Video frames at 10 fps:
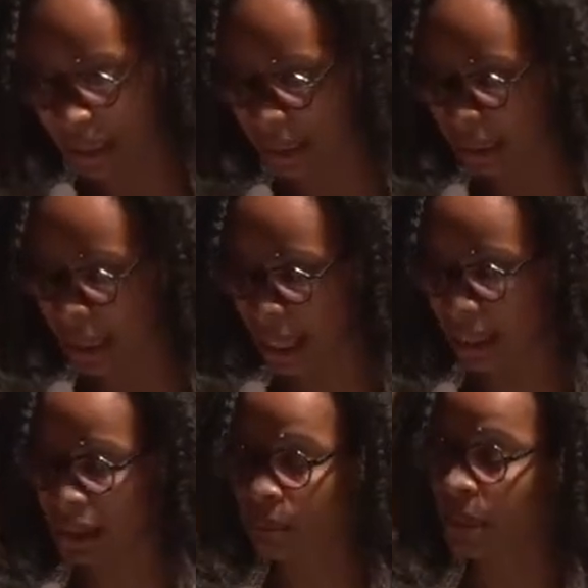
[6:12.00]
in
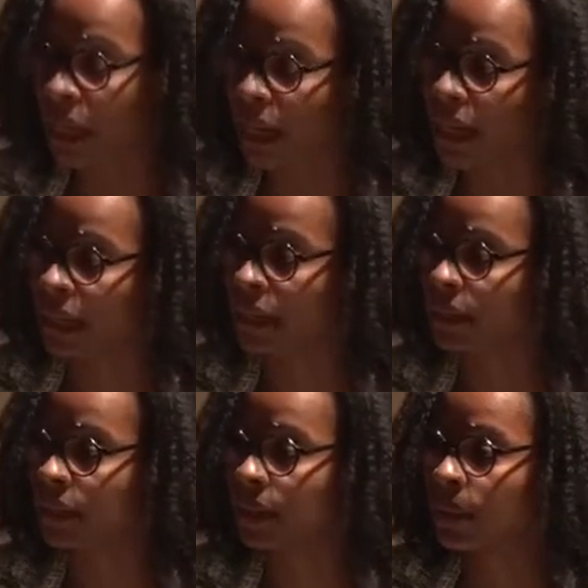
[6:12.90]
glass
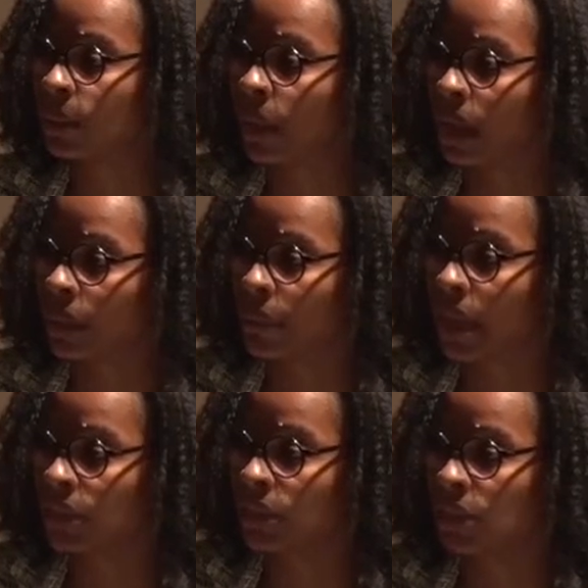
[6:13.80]
behind what I
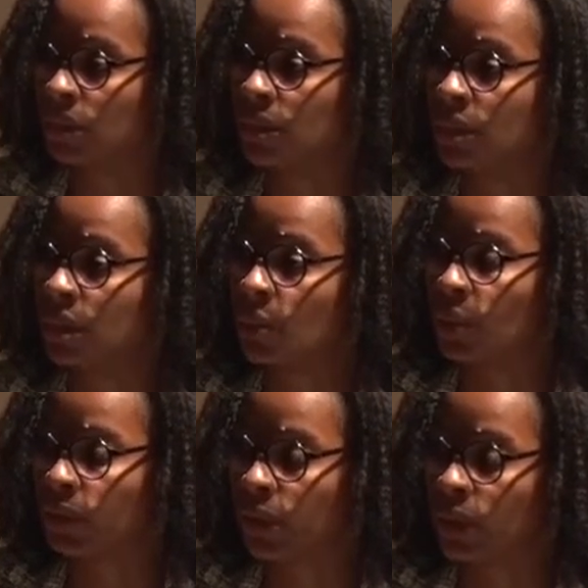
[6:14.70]
imagine
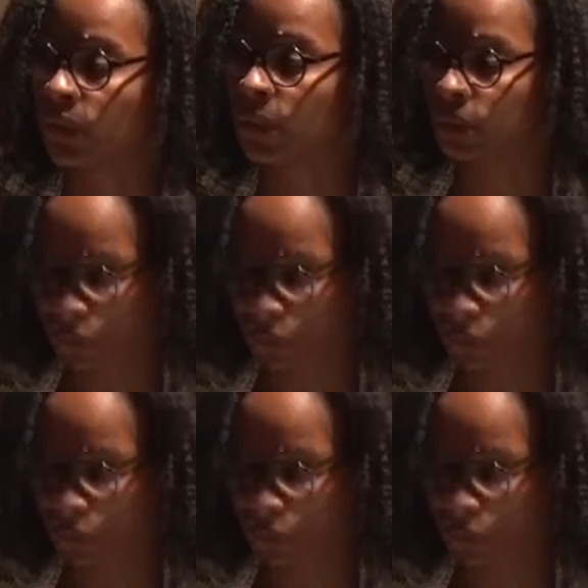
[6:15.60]
were velvet